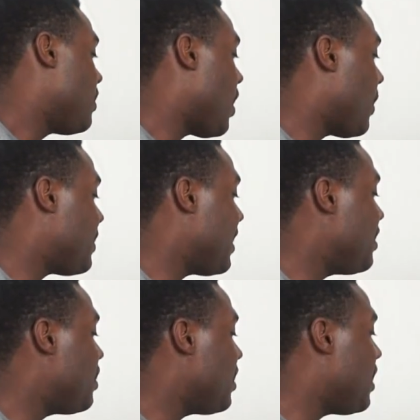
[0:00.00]
So
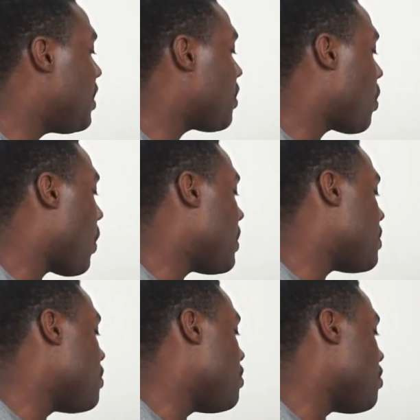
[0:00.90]
essentially, you're going
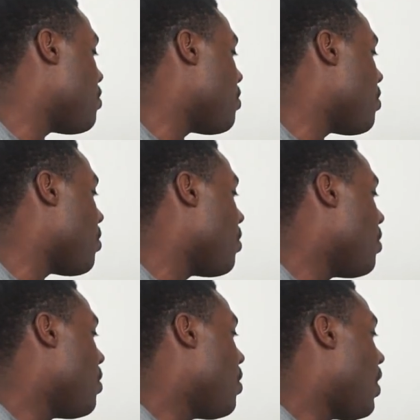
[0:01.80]
to do.
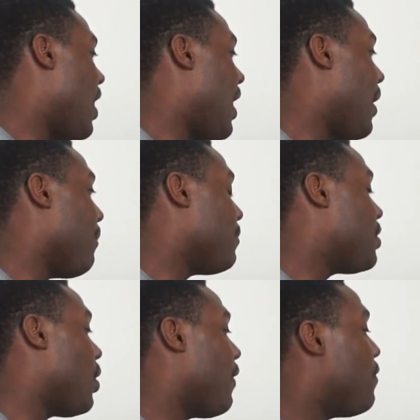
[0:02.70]

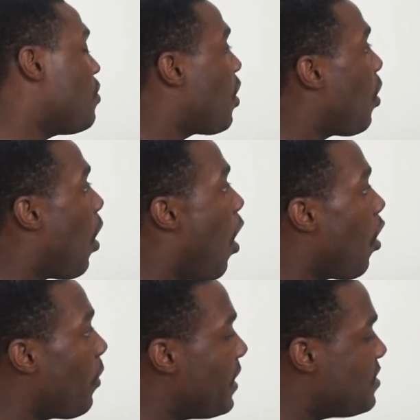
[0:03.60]
So if you go
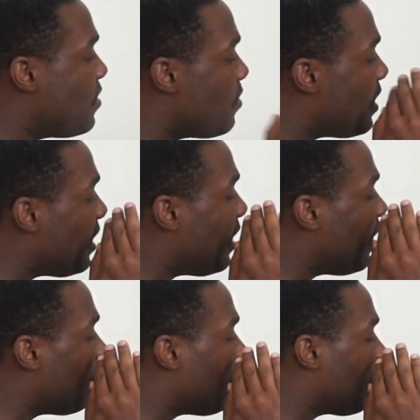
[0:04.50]
all the way to
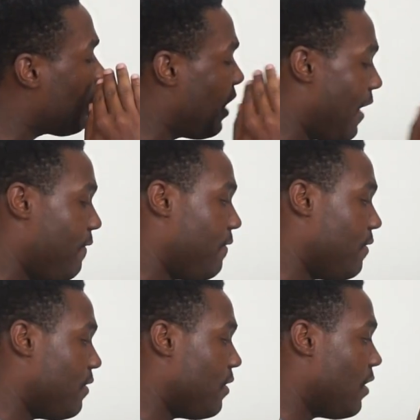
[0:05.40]
the left,
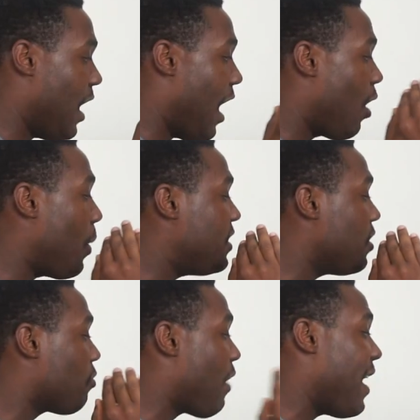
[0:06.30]
all the way to
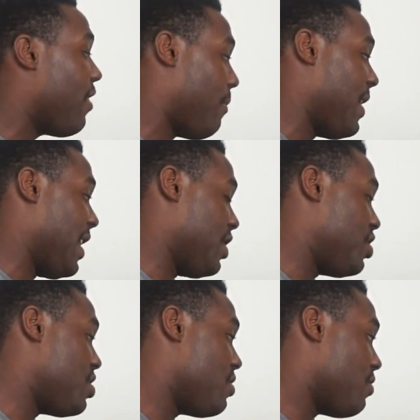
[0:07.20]
the right of the page,